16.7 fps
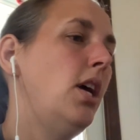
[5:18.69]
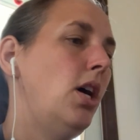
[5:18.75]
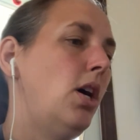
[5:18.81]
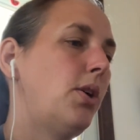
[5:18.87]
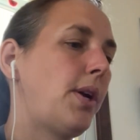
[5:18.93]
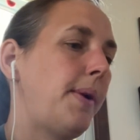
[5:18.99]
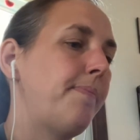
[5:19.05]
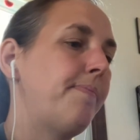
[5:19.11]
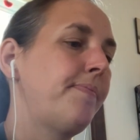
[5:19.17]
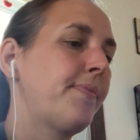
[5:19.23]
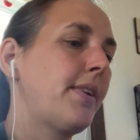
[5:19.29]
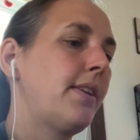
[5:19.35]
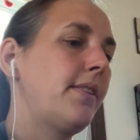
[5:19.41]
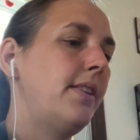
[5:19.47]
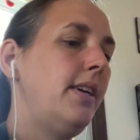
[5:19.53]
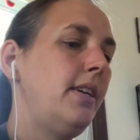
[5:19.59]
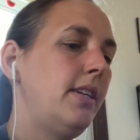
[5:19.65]
Okay,
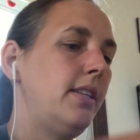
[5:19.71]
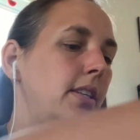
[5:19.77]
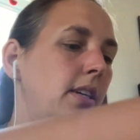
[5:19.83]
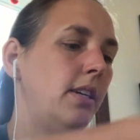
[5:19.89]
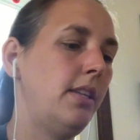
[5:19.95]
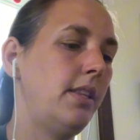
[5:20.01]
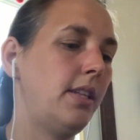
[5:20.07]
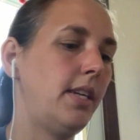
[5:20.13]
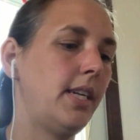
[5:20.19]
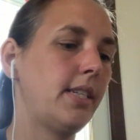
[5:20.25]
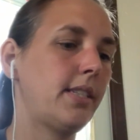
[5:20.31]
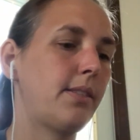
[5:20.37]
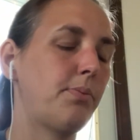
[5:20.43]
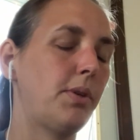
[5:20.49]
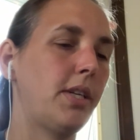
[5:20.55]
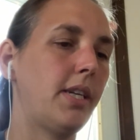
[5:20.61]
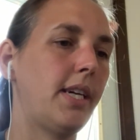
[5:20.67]
then the next
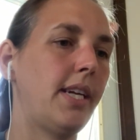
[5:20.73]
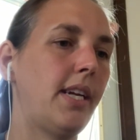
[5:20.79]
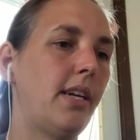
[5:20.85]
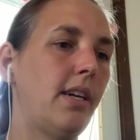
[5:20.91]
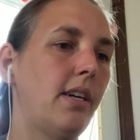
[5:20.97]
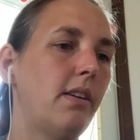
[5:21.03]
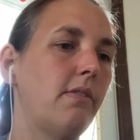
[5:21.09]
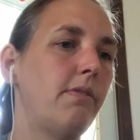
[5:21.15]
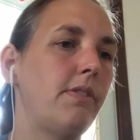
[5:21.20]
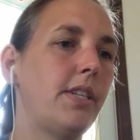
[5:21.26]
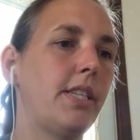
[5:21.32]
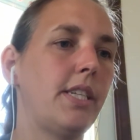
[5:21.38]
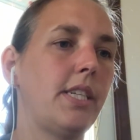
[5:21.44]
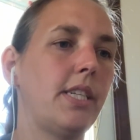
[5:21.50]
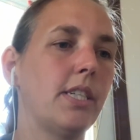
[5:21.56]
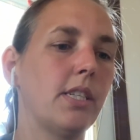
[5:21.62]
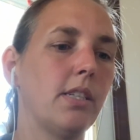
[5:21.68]
one I have in
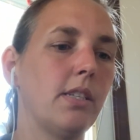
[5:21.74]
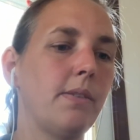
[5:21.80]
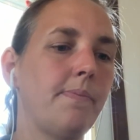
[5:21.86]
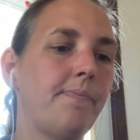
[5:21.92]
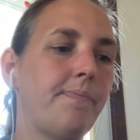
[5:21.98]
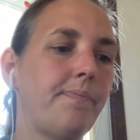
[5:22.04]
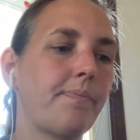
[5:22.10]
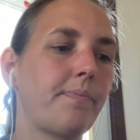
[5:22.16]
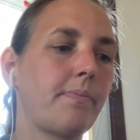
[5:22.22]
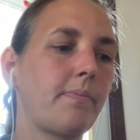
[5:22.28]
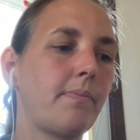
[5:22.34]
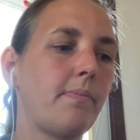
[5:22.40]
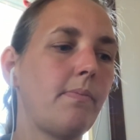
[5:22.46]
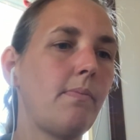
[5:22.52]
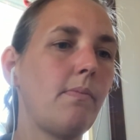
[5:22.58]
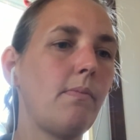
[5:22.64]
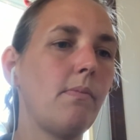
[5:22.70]
here
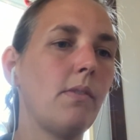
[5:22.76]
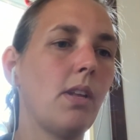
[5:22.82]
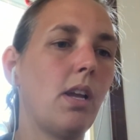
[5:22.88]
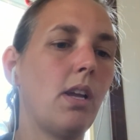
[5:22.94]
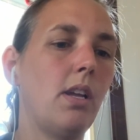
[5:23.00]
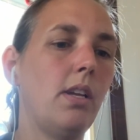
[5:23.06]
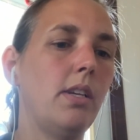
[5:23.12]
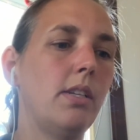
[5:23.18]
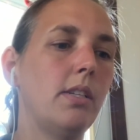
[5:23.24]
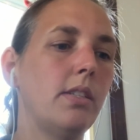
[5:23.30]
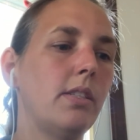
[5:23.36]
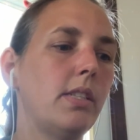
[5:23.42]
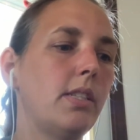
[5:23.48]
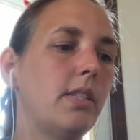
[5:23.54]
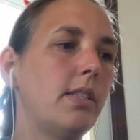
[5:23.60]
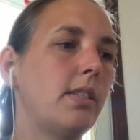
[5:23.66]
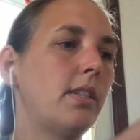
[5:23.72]

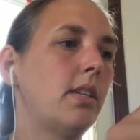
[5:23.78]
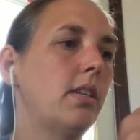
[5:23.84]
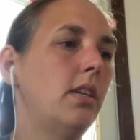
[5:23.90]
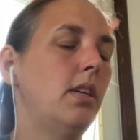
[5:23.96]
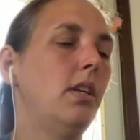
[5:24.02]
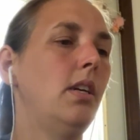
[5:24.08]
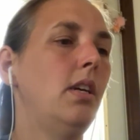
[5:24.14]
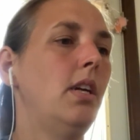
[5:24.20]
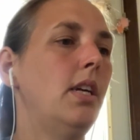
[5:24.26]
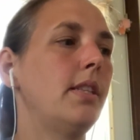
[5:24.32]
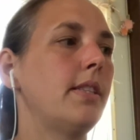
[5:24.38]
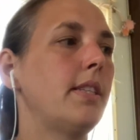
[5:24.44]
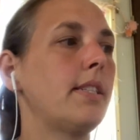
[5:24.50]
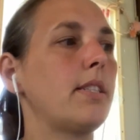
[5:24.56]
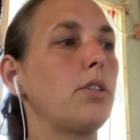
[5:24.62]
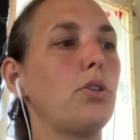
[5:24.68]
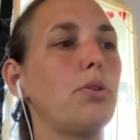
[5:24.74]
is
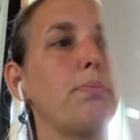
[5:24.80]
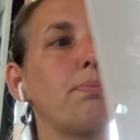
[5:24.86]
this little